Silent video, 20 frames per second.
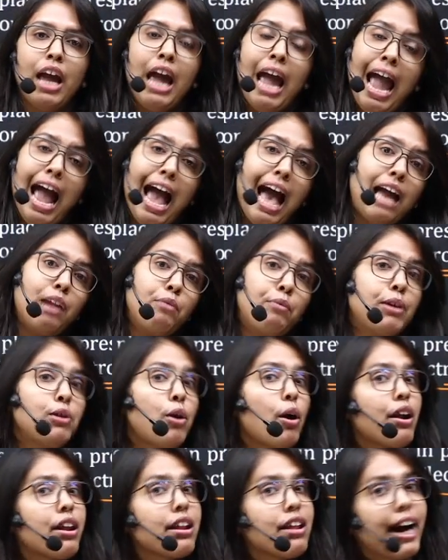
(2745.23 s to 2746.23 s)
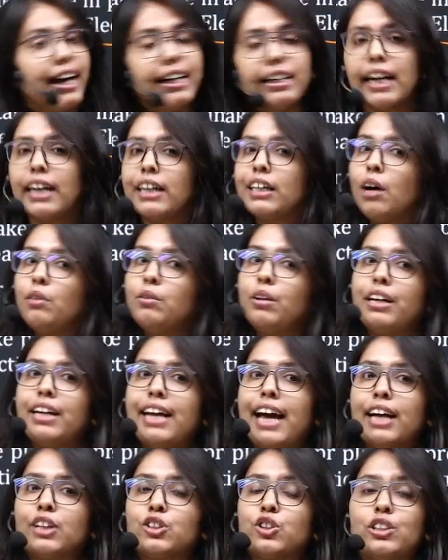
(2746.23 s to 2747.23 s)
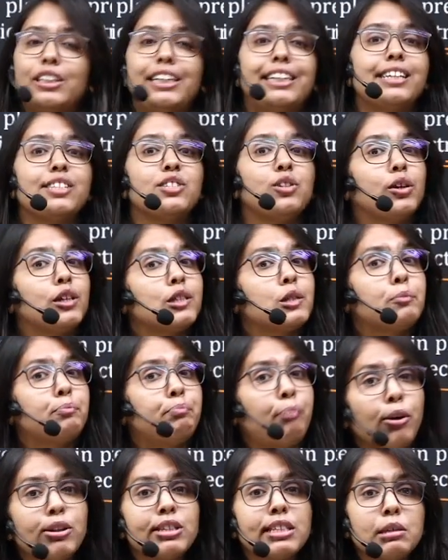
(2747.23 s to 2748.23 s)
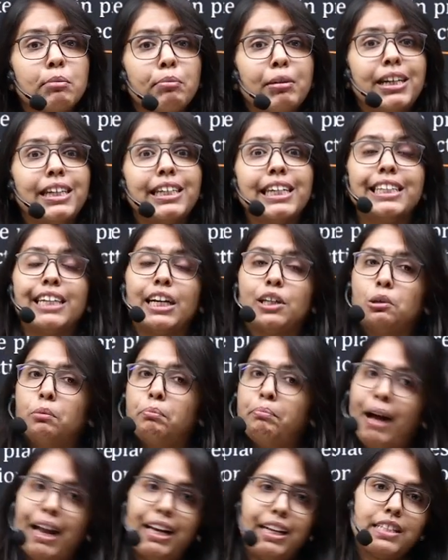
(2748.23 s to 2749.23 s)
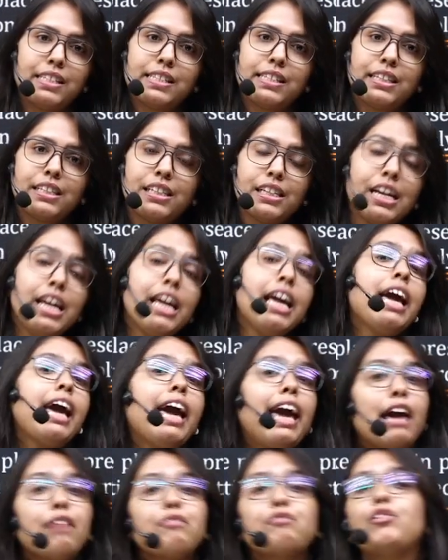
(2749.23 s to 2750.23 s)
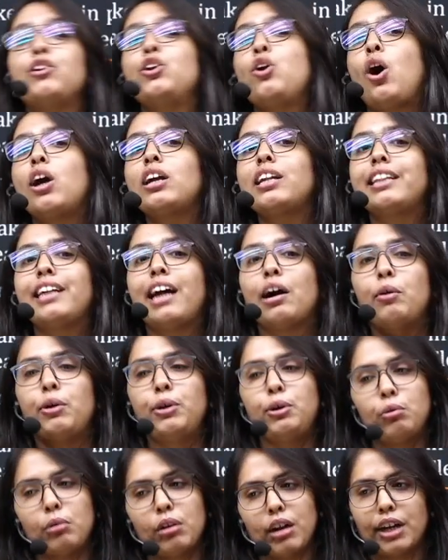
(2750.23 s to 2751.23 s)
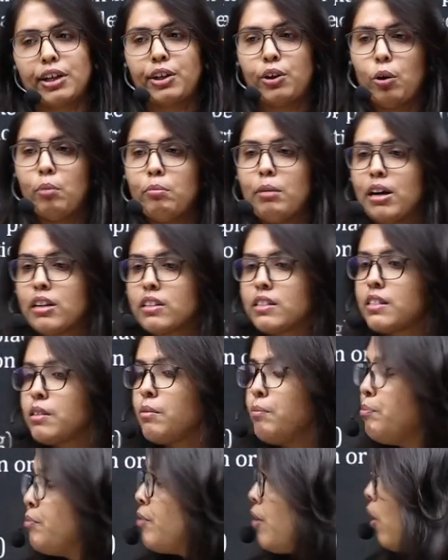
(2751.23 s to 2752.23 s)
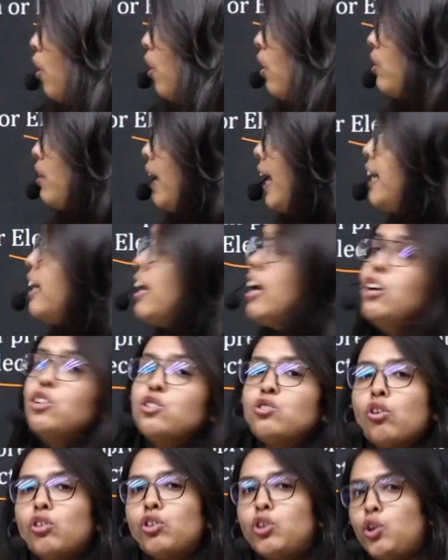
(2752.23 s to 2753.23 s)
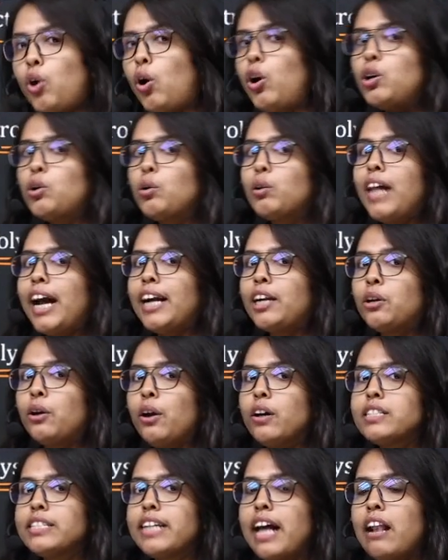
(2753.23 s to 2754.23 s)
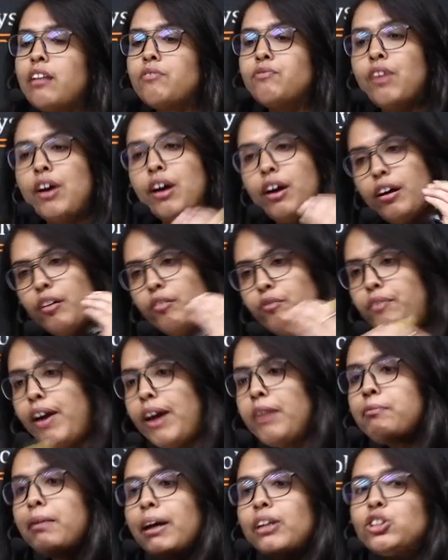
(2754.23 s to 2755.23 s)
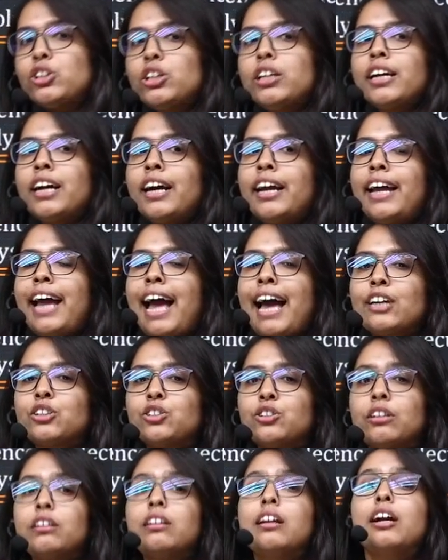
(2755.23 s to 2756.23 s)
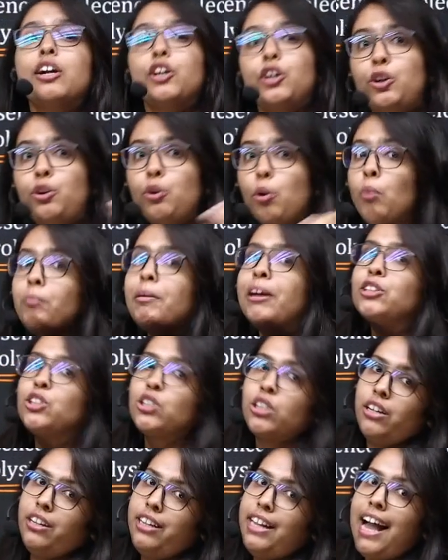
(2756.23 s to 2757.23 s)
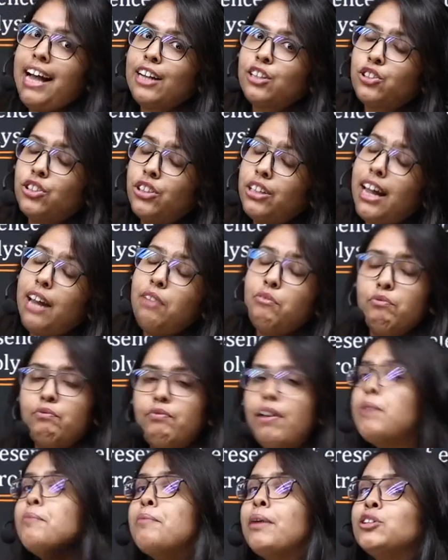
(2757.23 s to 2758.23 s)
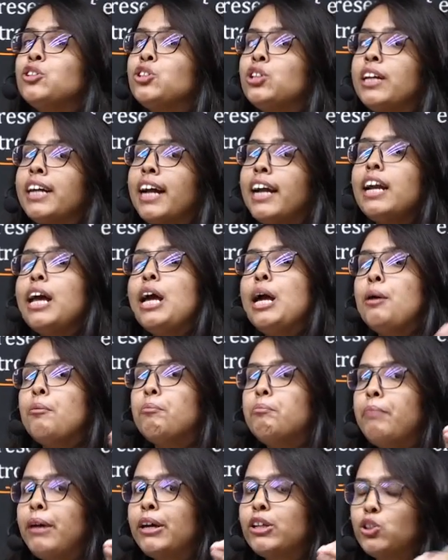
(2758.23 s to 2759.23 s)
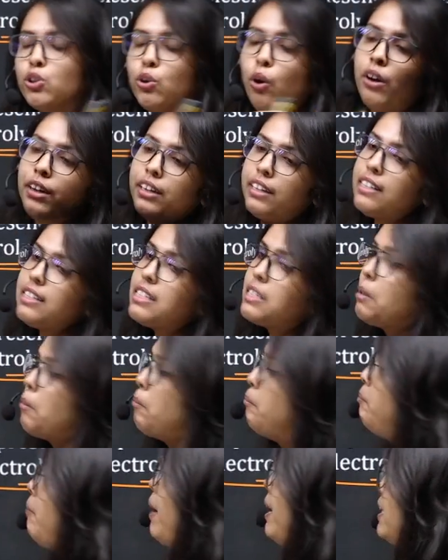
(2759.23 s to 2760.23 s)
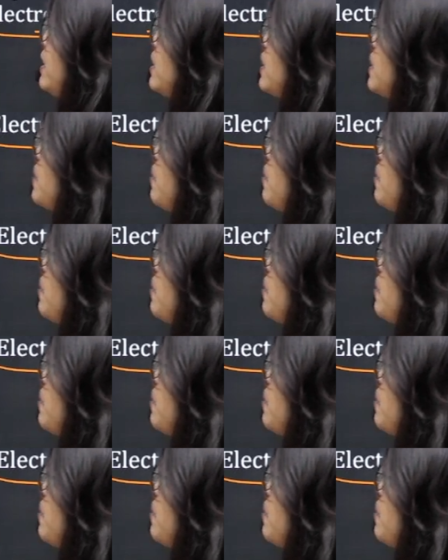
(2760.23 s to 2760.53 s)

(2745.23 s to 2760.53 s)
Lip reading: And when you're writing down a reaction, it is your responsibility that you balance it. If not, they are going to cut your marks. All right. So don't do that to yourself. When mentioning a reaction, do mention a reaction, and when mentioning it, make sure it is balanced.